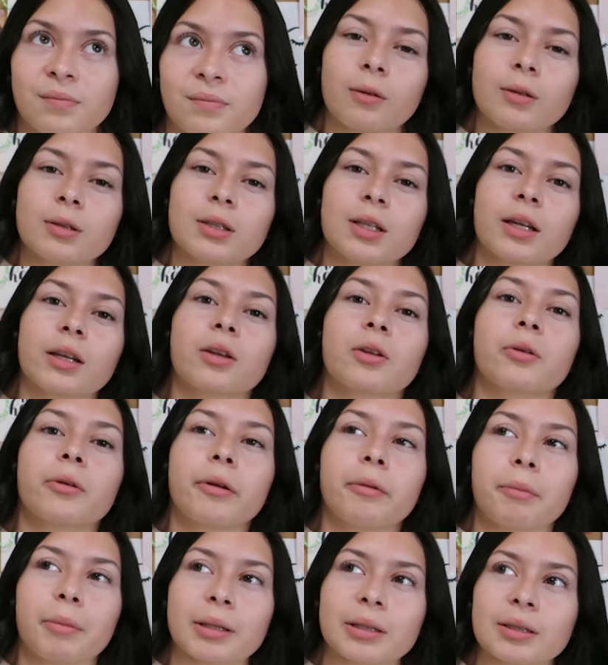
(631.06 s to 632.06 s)
It was like
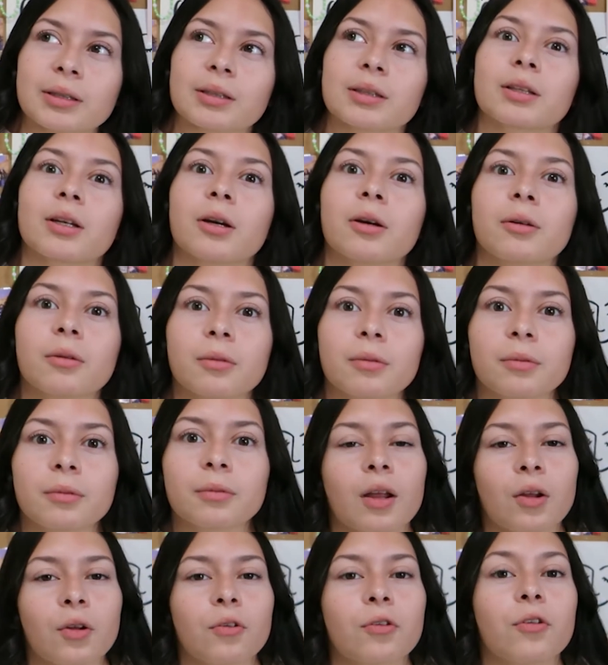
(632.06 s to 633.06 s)
3 months ago.
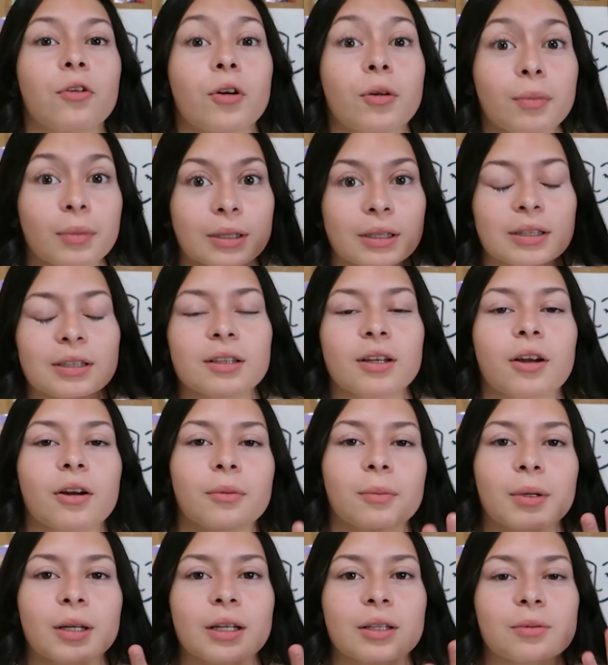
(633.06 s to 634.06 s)
4 months
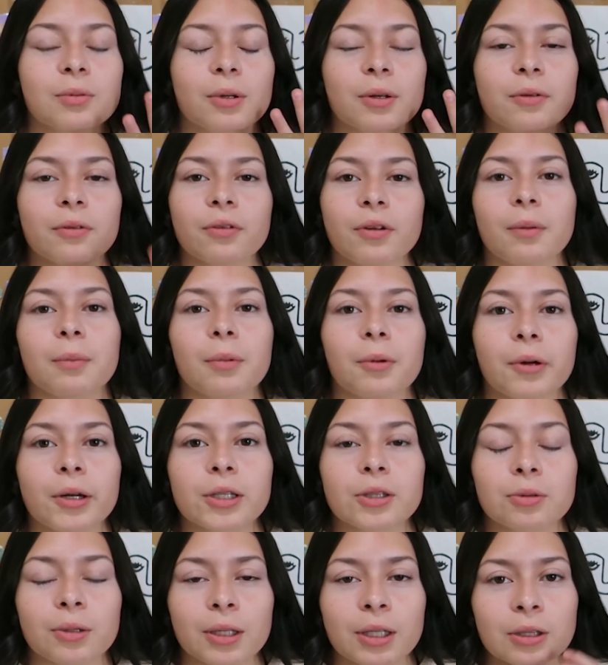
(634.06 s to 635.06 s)
ago, because we're in
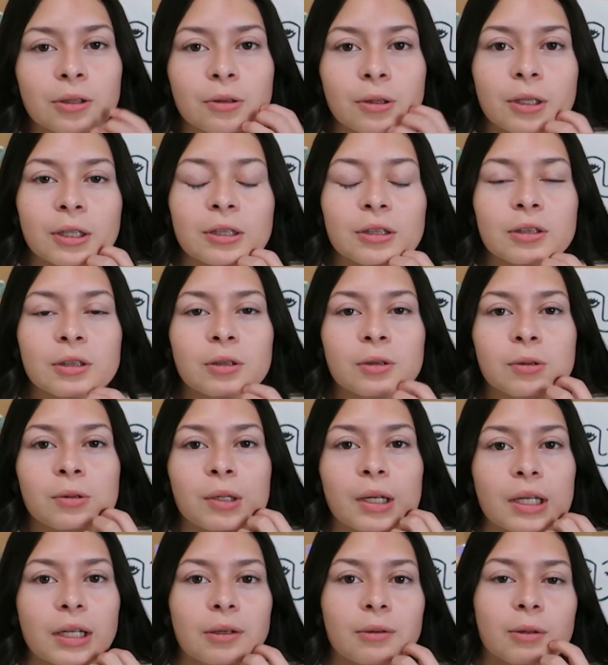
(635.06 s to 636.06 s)
February
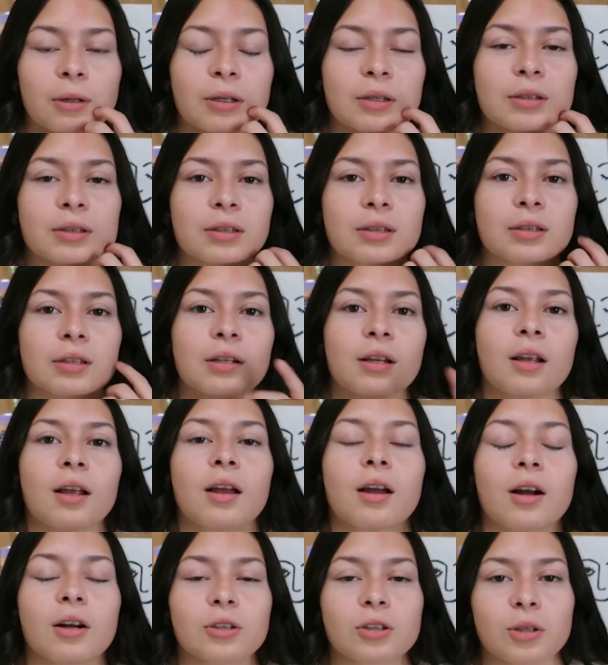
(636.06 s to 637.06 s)
2022 and it was
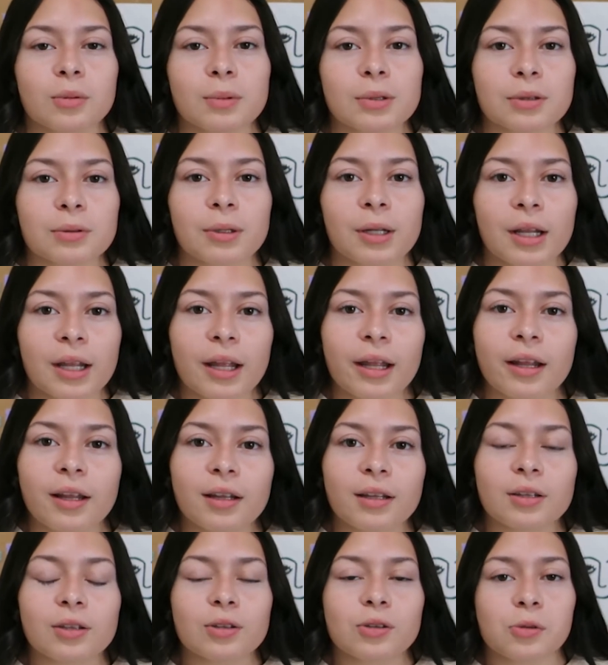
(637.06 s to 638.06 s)
October
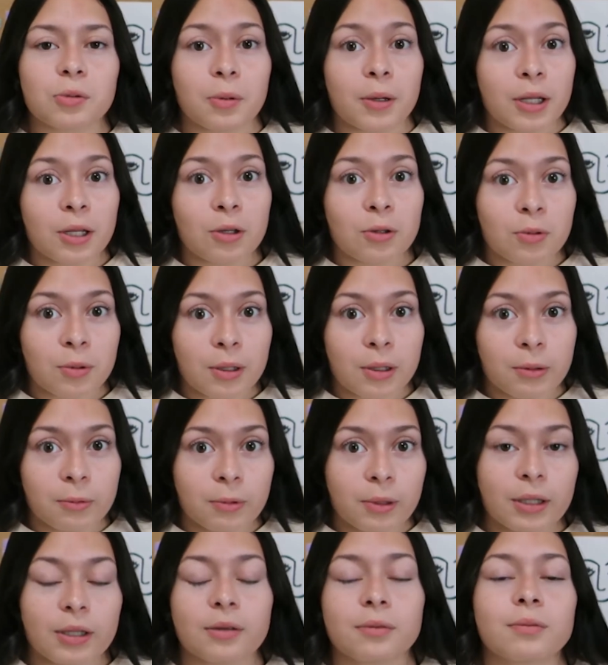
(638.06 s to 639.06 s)
28,
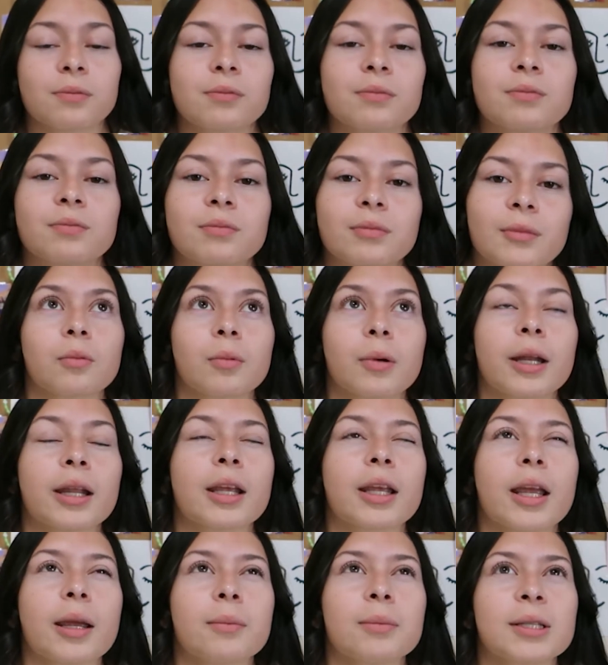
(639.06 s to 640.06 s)
2021. When
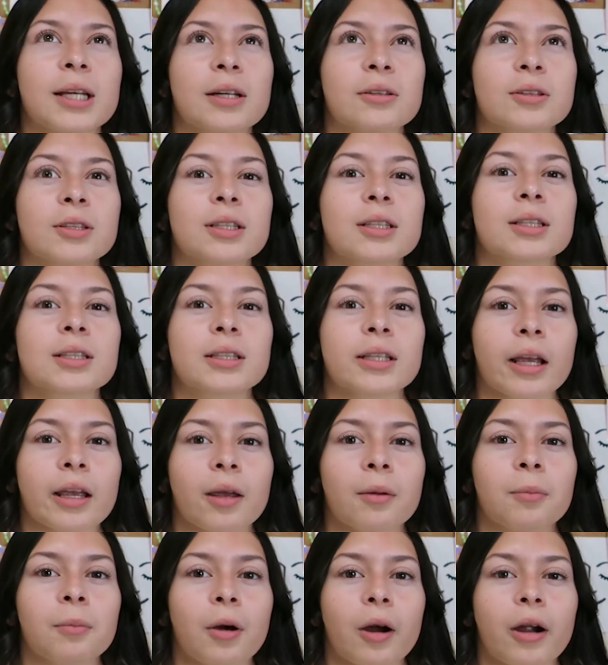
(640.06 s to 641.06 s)
it came down to the
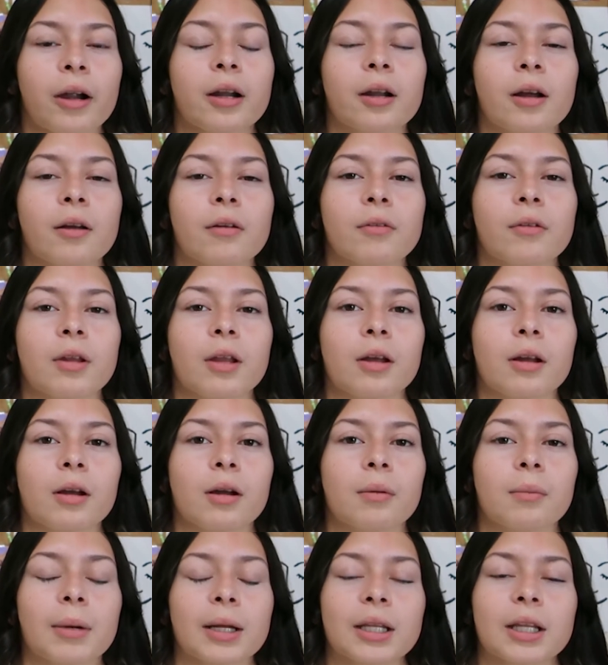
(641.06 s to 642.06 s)
second part of
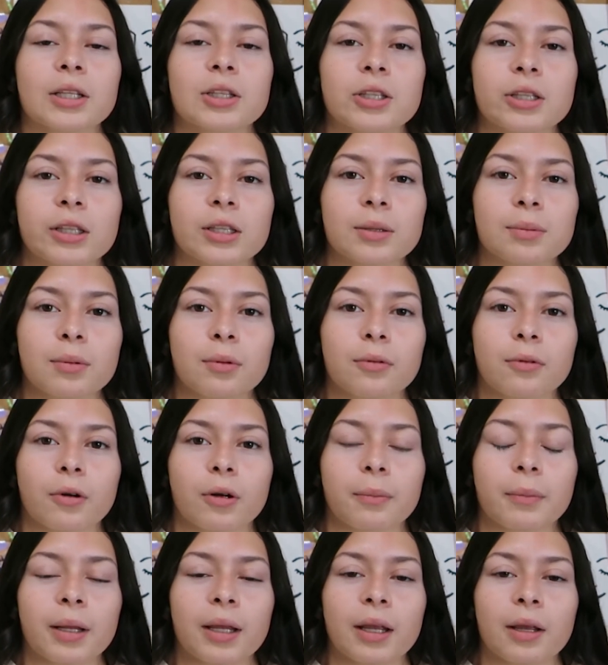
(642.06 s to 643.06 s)
the matachinas
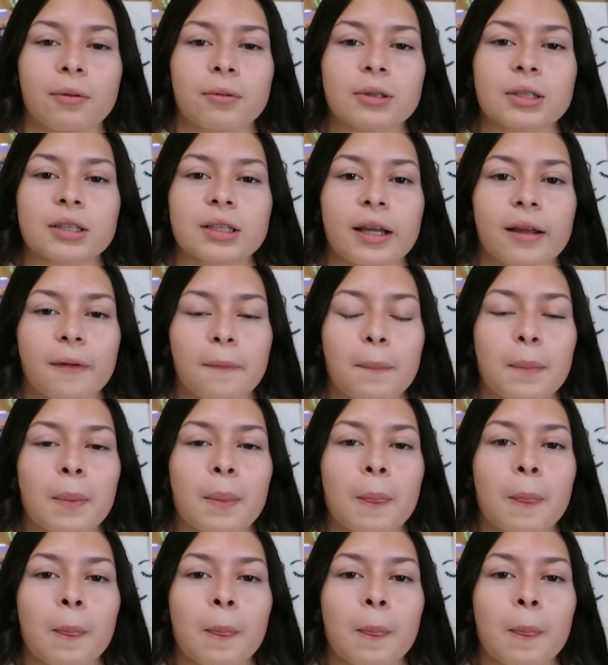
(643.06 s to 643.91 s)
performing, it was like